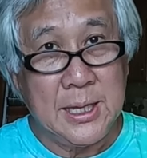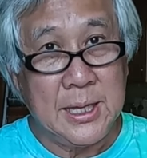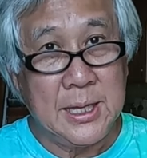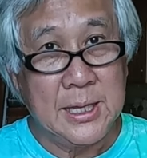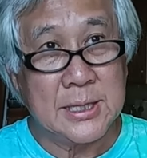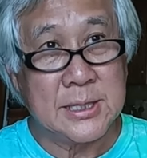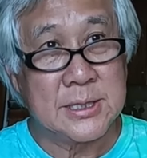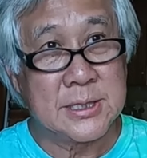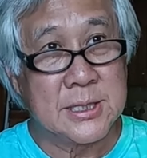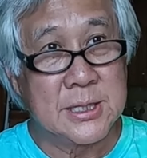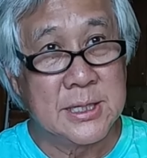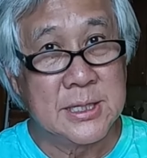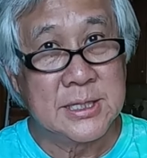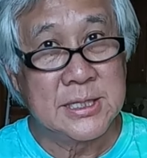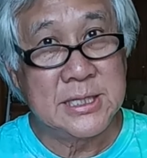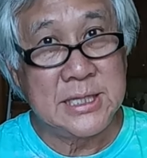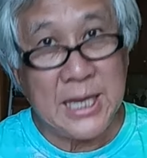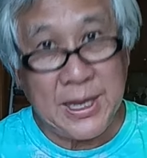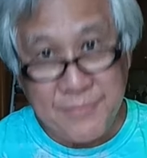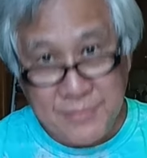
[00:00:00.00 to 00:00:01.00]
it's
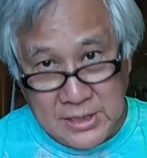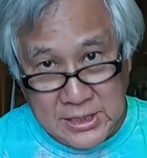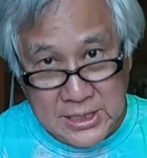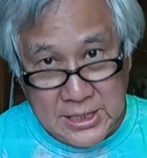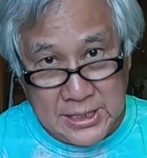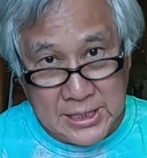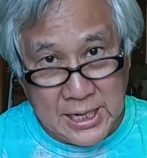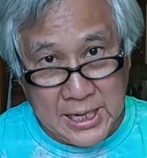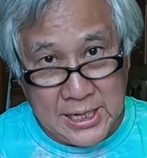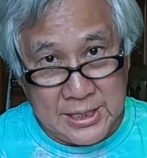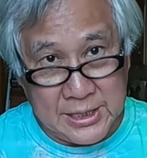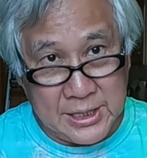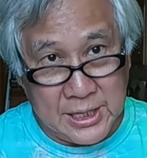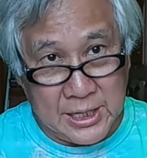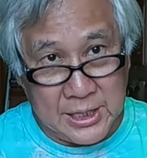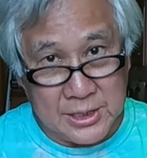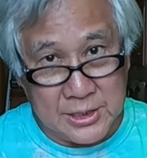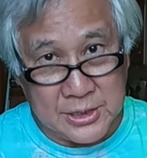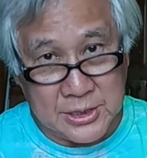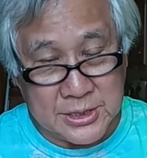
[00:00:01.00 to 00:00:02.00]

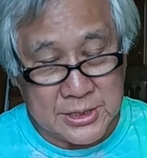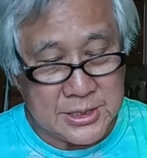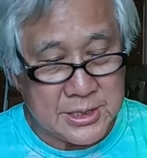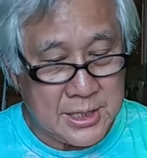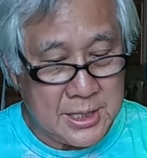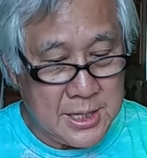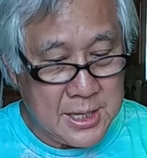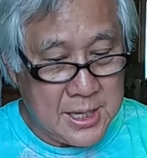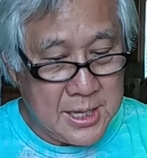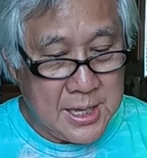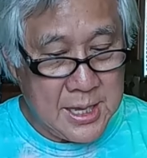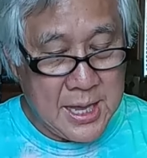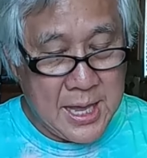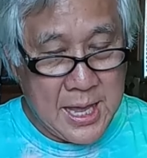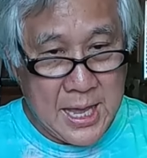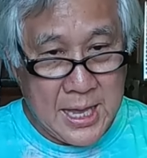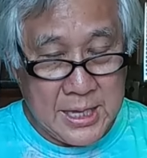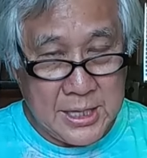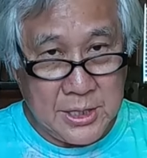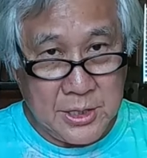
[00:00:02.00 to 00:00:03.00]
$79,
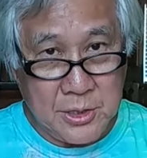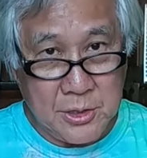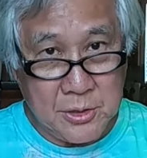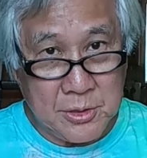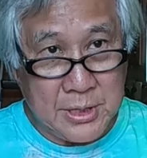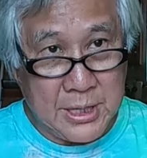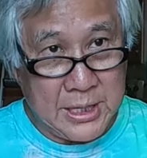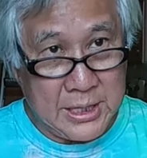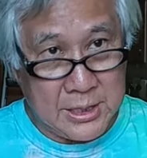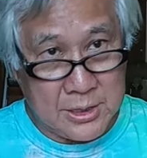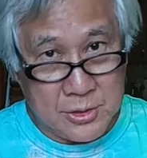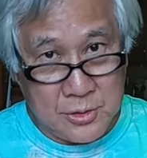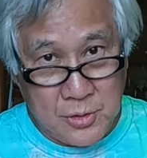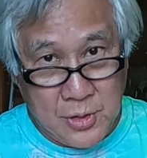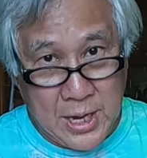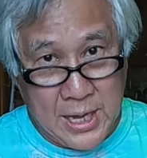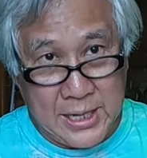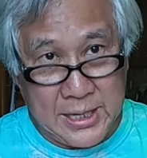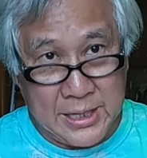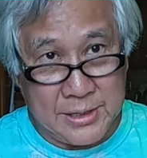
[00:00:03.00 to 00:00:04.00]
and you get a
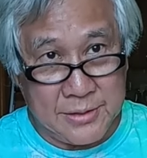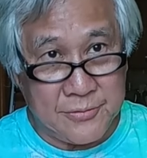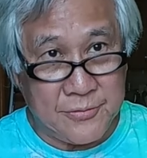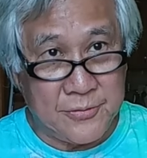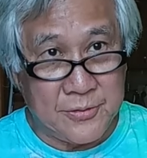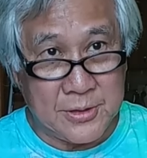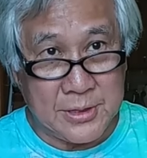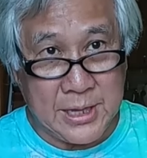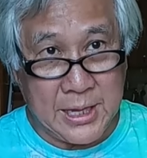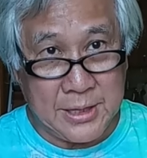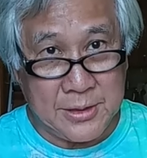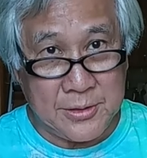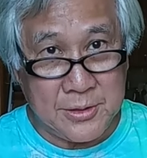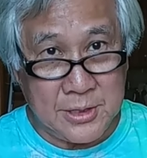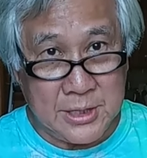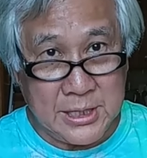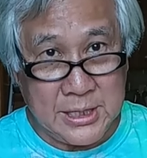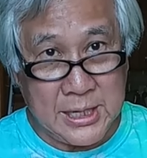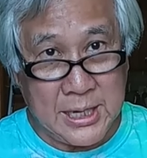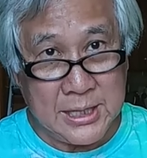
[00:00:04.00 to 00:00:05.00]
credit for that
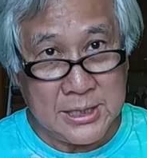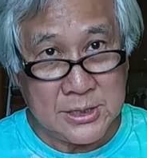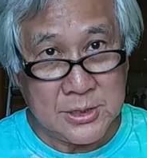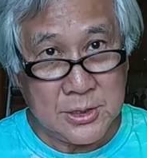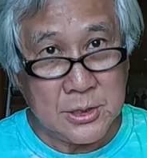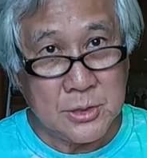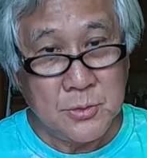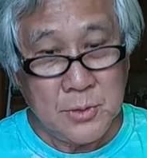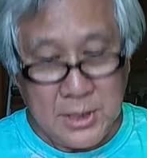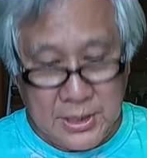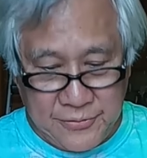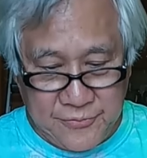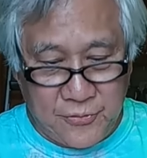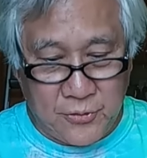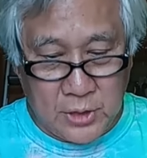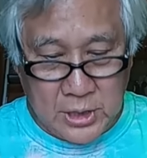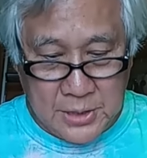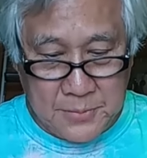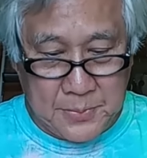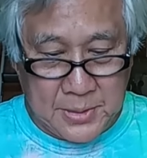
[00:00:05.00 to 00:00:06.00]
$39. So it's really
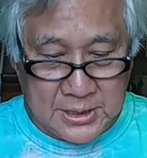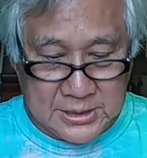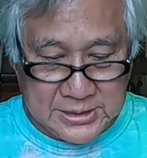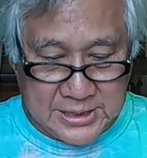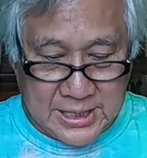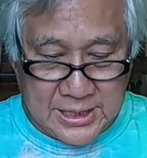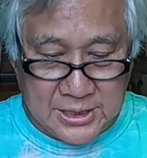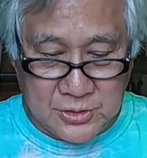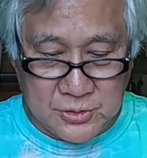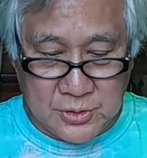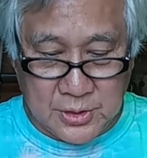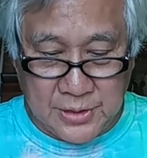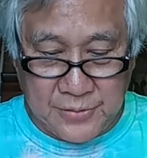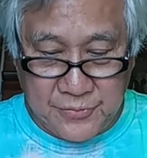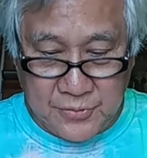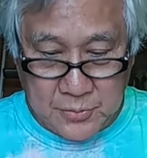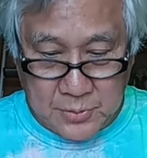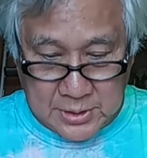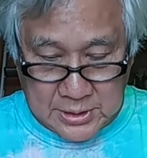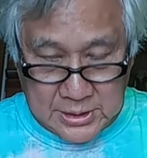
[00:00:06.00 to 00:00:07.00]
$40 extra
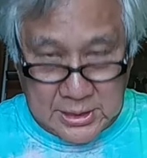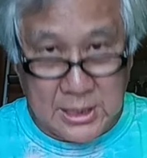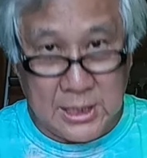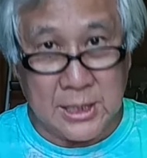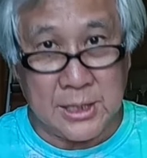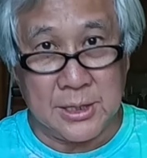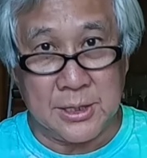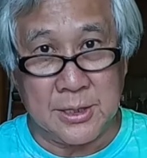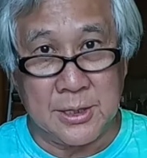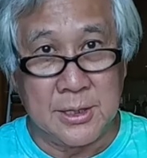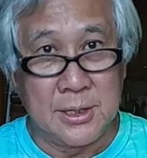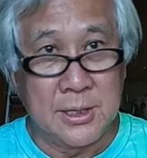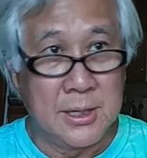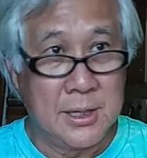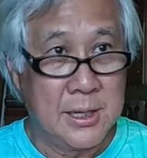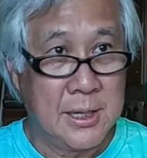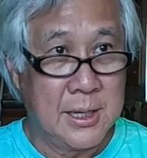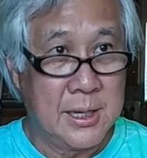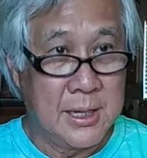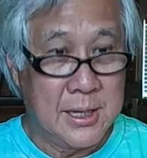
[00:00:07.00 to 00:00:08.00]
if you want color,
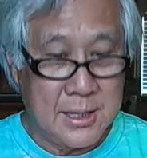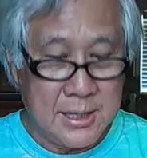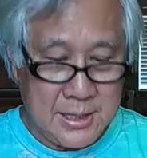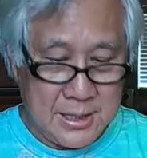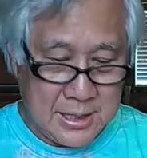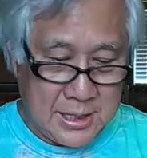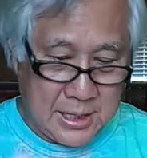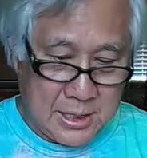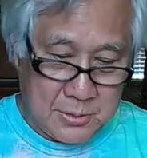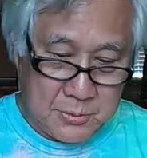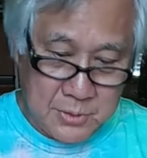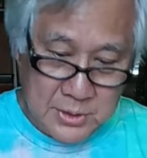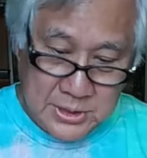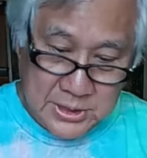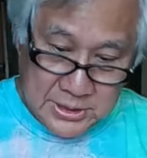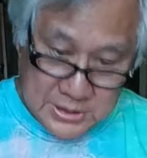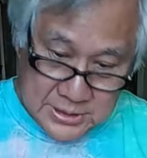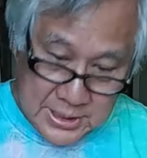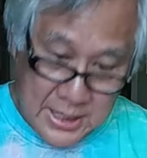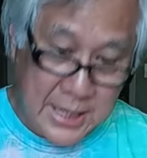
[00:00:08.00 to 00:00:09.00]

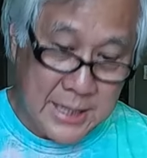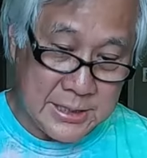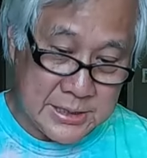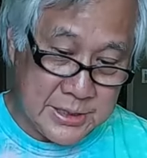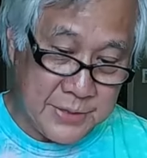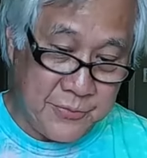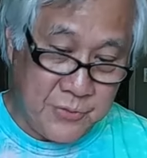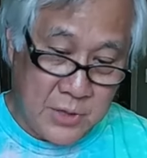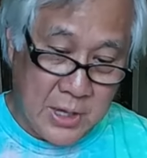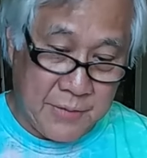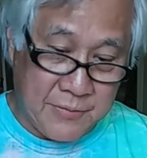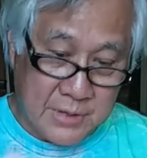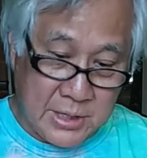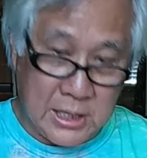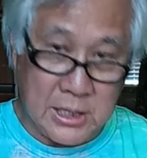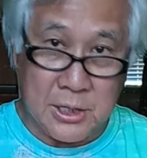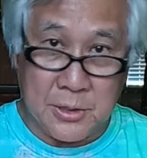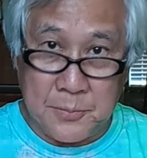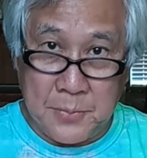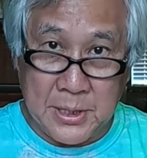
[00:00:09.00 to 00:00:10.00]
which is nice if you have
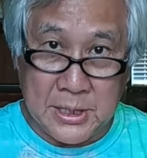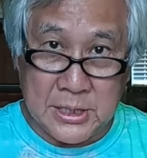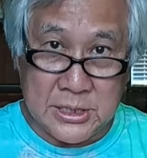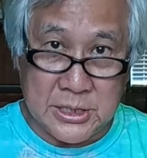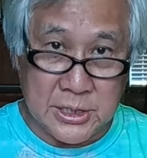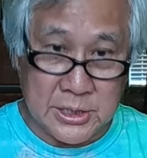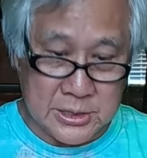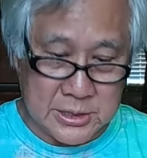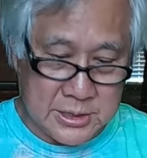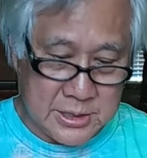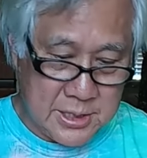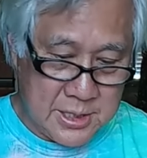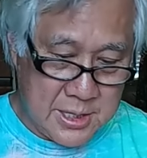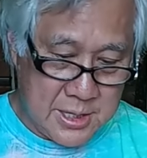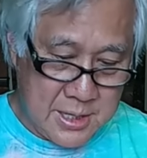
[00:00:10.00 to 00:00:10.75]
color pictures.